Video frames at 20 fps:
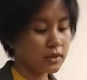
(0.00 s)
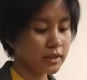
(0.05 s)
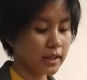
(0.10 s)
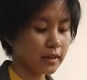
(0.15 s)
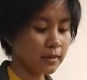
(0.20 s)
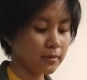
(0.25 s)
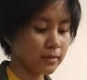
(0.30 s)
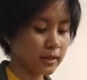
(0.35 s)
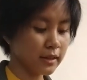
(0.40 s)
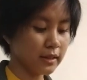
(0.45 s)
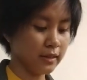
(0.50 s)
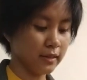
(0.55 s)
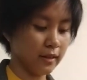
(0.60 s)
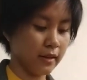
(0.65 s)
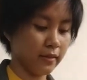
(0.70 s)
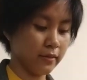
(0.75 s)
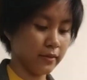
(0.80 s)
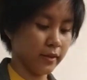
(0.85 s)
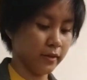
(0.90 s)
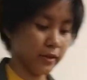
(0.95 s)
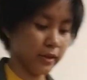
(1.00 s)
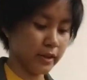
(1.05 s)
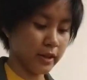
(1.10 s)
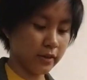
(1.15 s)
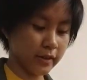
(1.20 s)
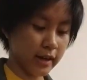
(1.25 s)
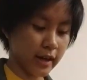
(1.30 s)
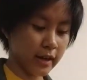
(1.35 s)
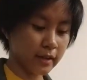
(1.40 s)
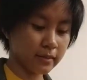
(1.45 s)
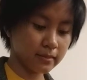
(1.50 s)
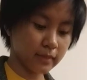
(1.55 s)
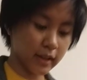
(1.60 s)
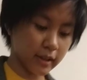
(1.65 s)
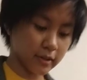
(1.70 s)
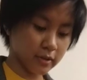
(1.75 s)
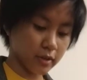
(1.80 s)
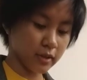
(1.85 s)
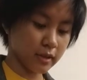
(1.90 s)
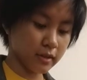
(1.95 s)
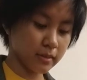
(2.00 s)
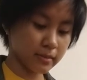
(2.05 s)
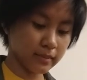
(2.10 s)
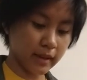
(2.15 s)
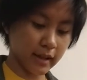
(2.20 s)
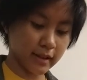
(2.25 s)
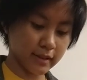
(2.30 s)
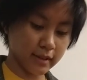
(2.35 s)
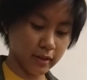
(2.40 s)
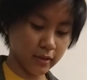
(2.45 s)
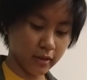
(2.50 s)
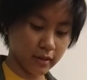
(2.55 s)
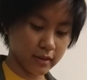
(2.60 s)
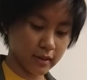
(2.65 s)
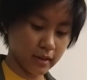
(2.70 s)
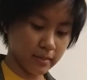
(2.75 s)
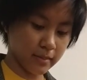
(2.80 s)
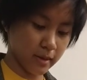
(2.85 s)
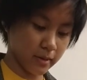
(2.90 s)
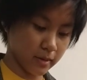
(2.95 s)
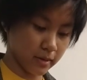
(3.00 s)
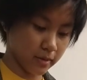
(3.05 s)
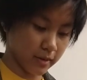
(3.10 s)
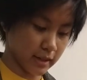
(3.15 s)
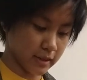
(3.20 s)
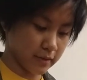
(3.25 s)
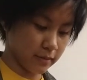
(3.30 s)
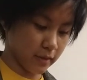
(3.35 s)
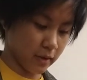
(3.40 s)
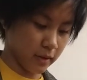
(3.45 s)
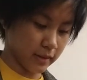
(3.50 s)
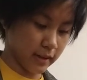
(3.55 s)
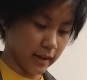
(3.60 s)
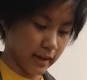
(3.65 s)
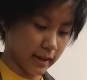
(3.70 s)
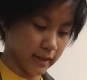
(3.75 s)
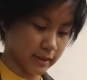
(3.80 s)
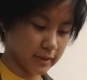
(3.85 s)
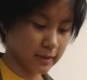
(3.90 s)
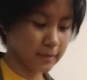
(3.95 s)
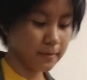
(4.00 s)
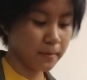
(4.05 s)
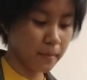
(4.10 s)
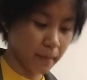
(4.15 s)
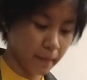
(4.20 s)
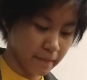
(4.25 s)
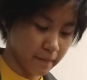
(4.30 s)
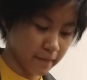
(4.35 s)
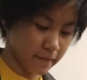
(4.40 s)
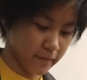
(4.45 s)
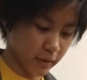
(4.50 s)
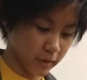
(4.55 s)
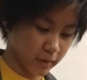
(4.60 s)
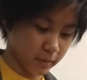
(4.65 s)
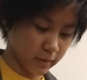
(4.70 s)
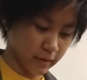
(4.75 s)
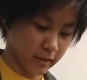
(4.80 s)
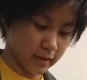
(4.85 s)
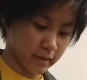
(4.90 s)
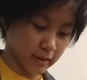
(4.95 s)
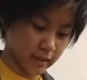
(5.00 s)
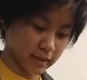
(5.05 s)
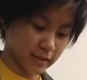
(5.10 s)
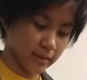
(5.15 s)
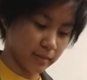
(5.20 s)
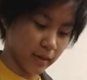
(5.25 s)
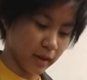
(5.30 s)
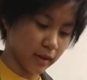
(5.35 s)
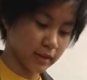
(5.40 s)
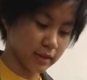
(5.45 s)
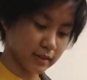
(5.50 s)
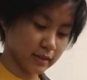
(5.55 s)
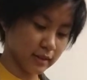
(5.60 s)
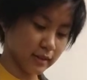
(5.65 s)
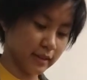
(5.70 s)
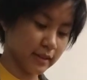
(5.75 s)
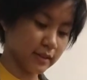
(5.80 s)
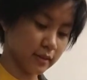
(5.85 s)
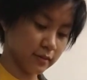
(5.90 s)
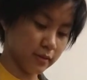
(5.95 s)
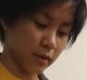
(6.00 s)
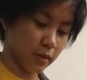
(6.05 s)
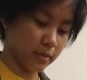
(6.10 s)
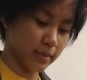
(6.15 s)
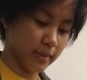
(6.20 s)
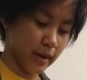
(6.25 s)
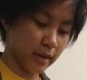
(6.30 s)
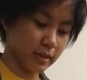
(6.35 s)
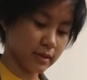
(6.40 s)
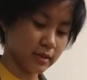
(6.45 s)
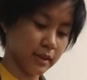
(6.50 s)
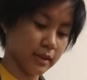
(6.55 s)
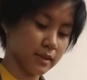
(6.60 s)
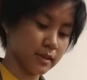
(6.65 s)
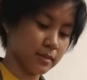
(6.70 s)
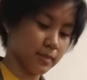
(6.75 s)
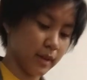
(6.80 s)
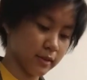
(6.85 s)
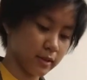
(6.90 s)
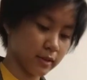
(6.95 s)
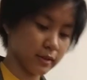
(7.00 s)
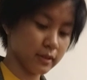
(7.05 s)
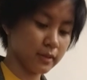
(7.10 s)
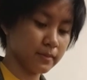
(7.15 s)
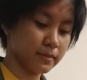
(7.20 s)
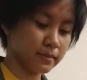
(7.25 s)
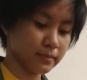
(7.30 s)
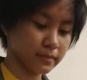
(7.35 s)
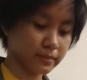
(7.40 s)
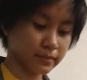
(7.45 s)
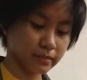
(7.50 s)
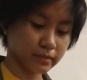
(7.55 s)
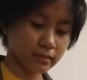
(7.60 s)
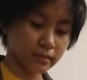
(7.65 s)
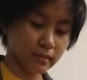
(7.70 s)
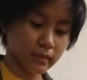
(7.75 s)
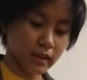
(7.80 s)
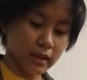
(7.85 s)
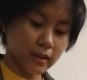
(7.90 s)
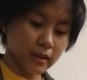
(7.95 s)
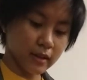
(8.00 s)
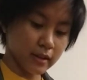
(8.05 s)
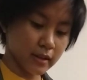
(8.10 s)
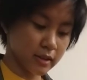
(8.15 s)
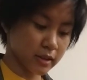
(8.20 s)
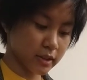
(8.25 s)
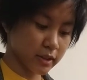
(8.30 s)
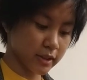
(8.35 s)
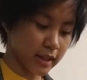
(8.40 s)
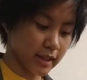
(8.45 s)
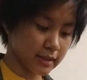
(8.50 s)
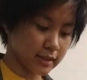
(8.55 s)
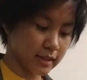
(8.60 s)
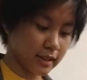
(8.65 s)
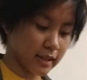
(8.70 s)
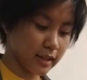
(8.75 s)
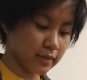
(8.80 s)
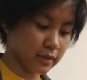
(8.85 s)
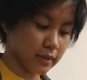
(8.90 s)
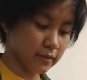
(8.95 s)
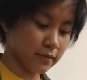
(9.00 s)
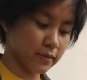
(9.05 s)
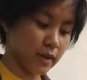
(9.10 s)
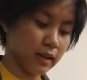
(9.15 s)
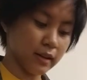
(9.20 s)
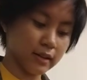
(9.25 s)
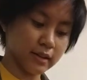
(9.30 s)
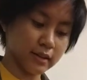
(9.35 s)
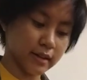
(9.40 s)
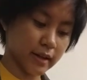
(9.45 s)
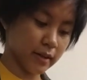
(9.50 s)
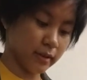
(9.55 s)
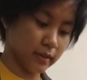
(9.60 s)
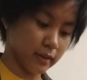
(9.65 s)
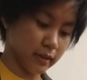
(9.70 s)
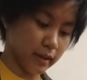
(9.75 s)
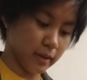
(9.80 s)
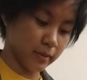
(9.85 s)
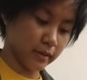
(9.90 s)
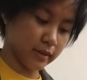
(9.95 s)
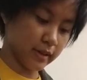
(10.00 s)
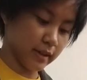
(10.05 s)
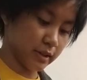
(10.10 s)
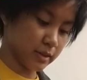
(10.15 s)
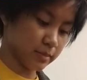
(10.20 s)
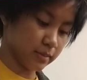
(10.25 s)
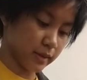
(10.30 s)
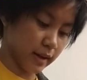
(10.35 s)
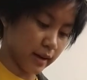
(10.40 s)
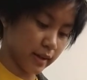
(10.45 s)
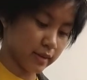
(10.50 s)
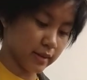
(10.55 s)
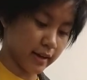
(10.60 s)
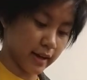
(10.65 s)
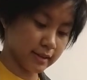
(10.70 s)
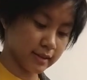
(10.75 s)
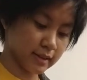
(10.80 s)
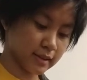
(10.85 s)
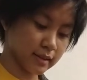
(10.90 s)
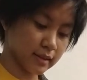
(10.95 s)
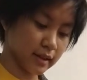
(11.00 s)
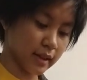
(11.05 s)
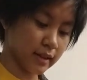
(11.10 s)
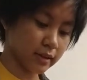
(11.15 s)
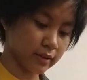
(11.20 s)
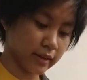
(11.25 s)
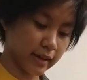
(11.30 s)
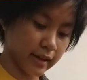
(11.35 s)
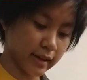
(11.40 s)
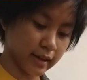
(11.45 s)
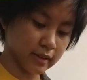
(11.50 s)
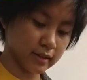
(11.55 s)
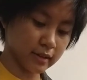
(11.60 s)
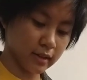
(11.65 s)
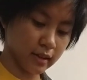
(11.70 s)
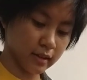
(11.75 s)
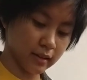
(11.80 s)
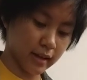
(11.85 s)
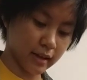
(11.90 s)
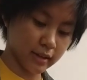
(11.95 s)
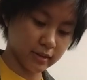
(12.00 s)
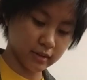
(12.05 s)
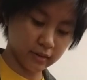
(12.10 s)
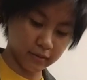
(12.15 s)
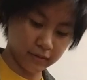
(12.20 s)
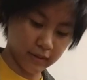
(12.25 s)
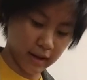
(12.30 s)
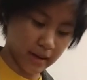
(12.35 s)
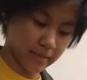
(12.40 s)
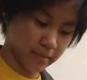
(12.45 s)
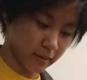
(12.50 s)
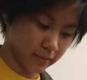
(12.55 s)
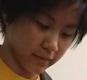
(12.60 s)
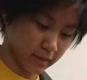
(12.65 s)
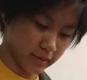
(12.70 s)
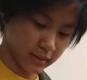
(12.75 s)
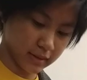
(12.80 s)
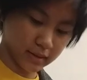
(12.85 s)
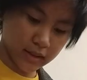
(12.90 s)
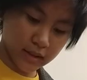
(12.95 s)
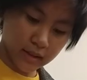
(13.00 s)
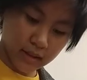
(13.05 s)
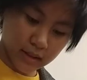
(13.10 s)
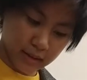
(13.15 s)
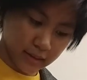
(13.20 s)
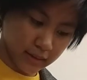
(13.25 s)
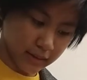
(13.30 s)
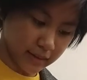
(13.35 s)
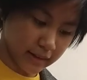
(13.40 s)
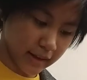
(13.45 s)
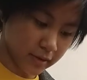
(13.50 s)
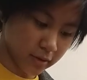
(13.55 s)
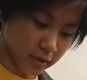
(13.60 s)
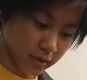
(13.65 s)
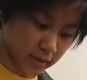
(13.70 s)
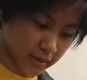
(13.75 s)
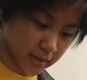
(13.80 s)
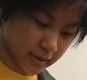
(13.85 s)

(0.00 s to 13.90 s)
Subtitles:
Jenna really loved you, you know that? I told him as he looked at me with crestfallen eyes, filled with the smallest glint of hope about to be smothered. His chest heaved involuntarily with each breath, as his slender hands unlatched the flap of his leather